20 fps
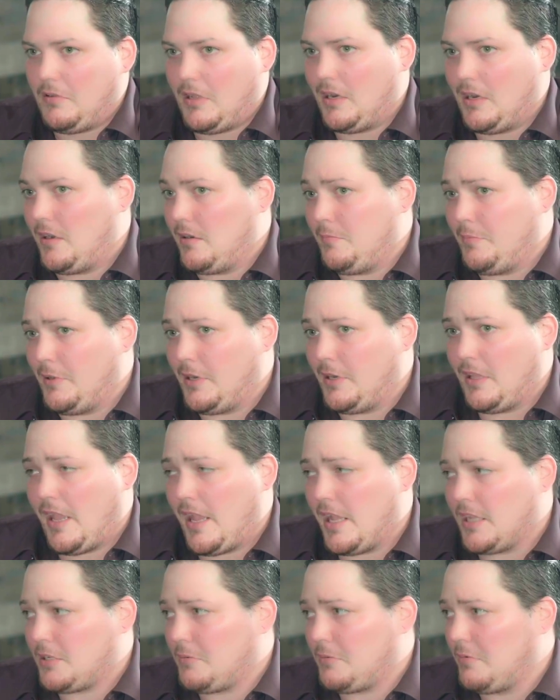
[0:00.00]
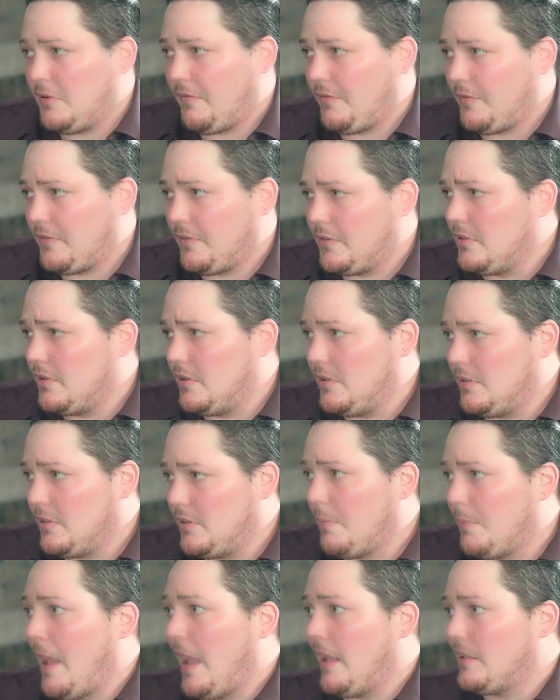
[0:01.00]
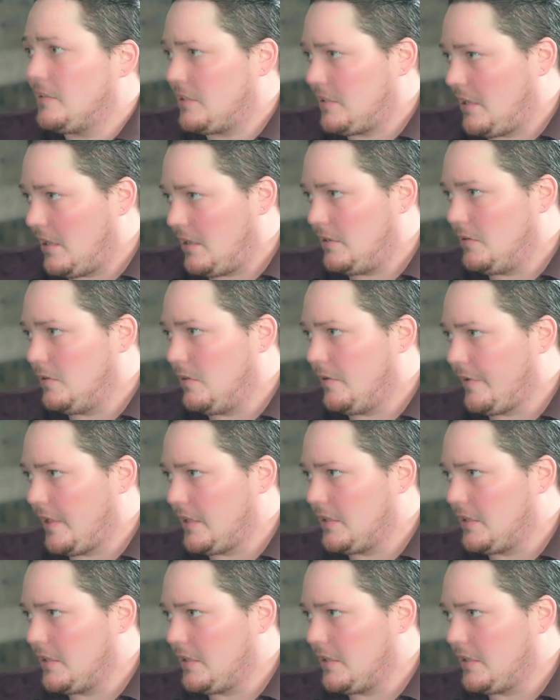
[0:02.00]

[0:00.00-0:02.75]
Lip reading: and anybody that asks me for the patents that I know of,